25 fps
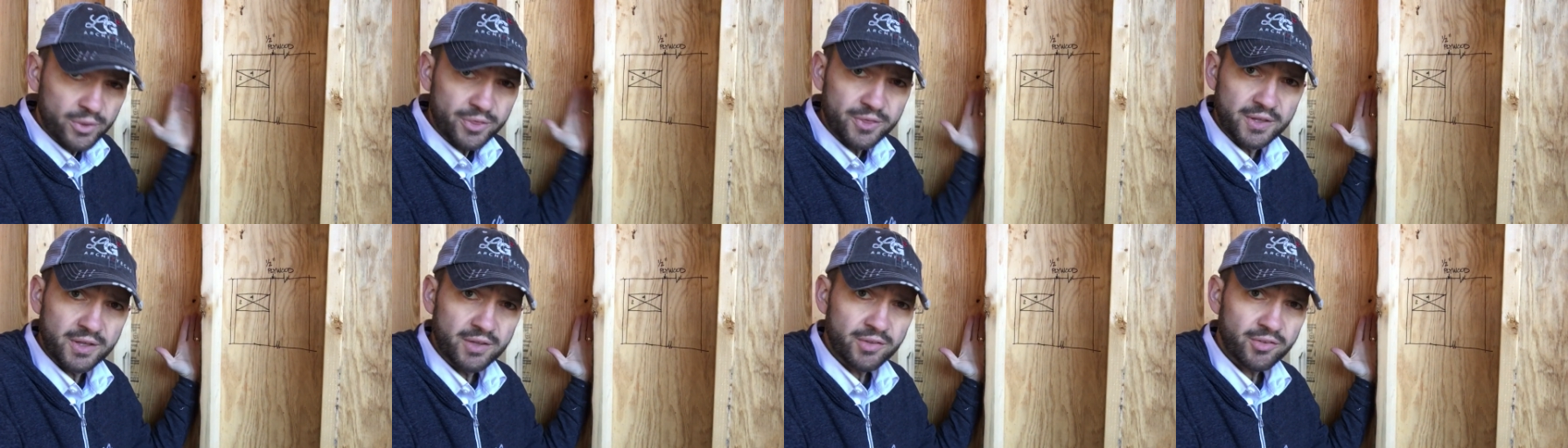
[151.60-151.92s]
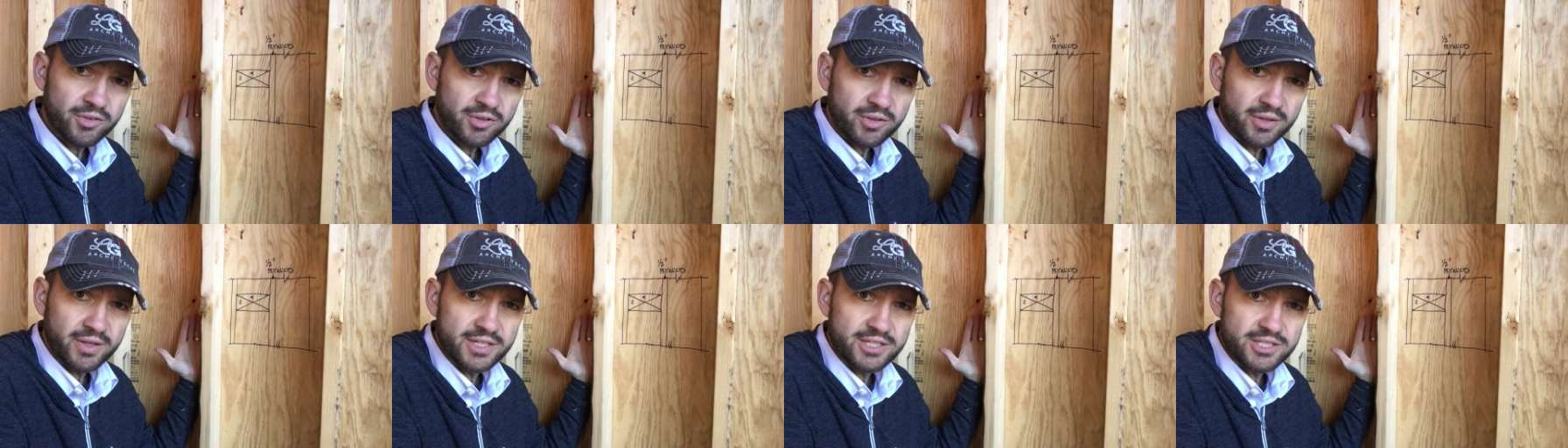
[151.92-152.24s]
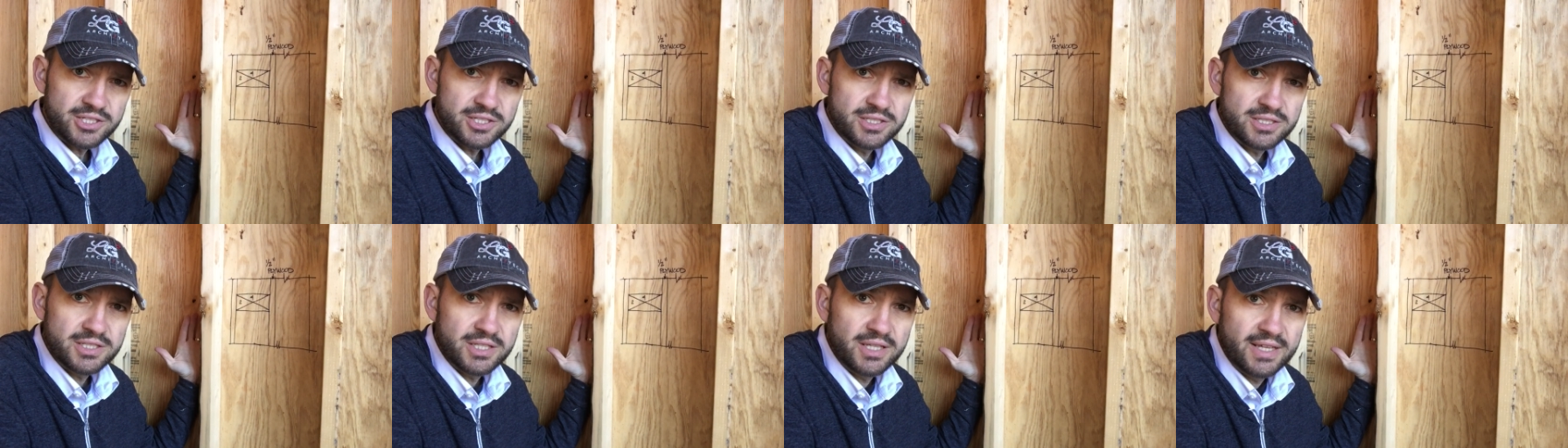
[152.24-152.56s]
With the
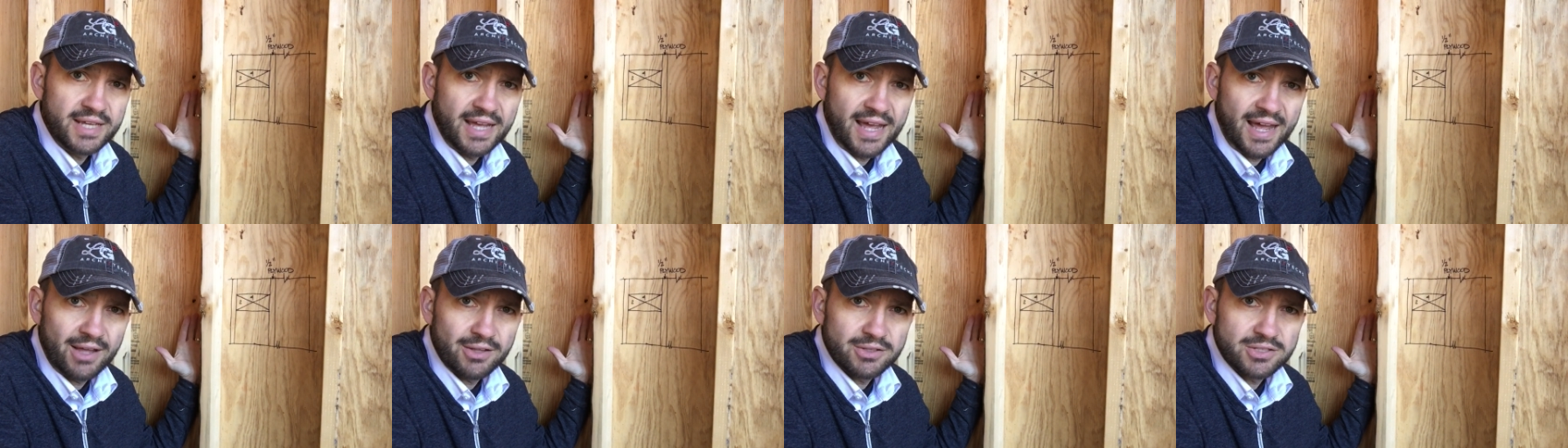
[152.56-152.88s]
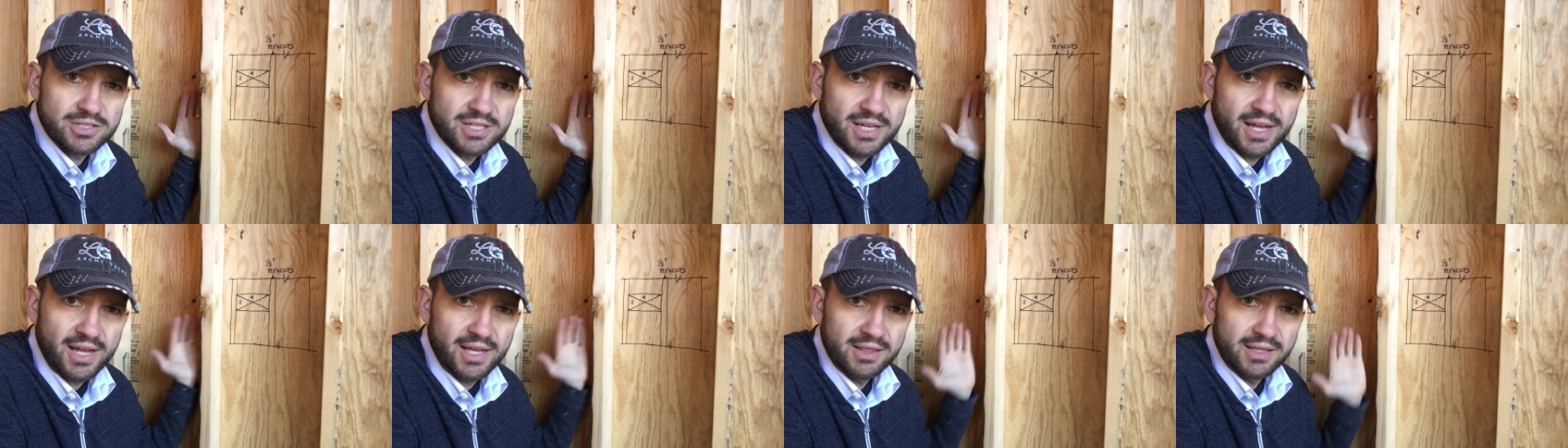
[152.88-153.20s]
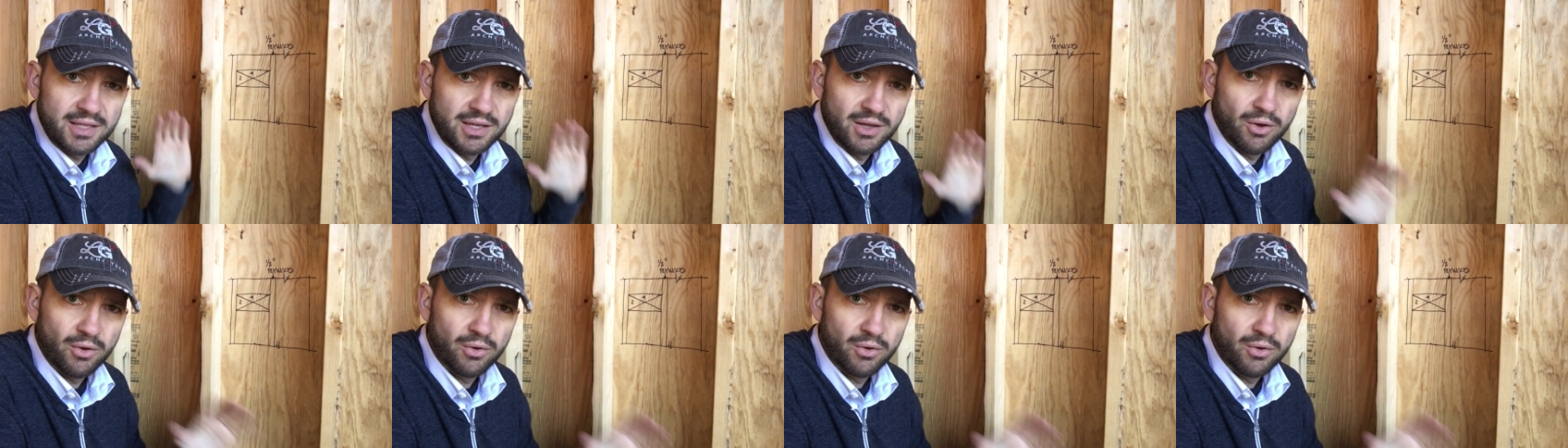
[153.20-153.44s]
insulation to the outside, the,